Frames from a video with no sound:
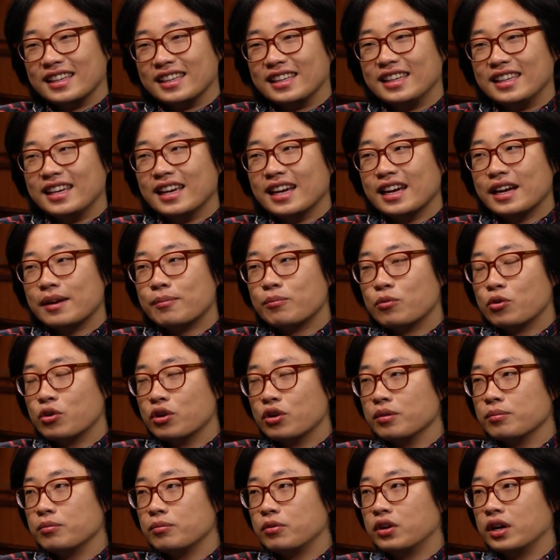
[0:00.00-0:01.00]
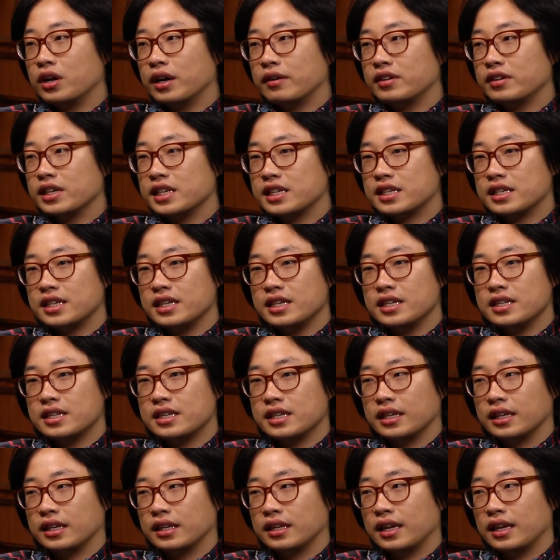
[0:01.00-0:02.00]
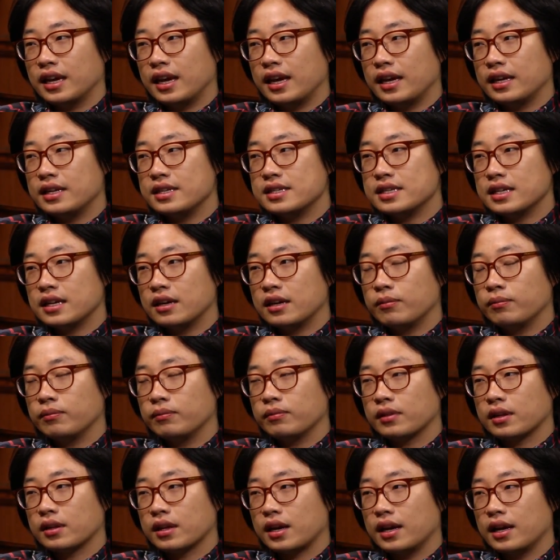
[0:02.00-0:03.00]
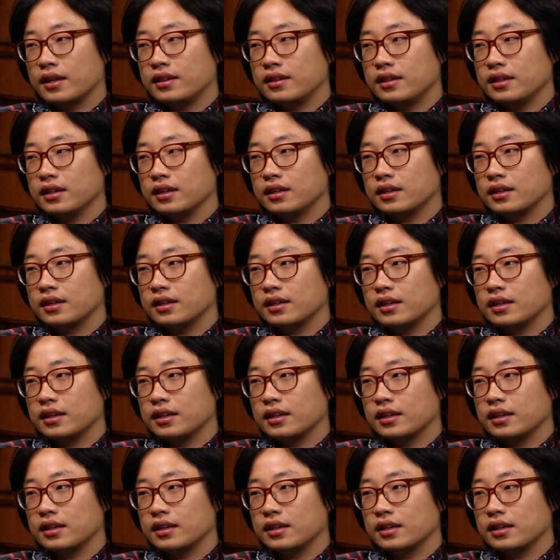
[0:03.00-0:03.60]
Yeah, more and more every season, and um, I think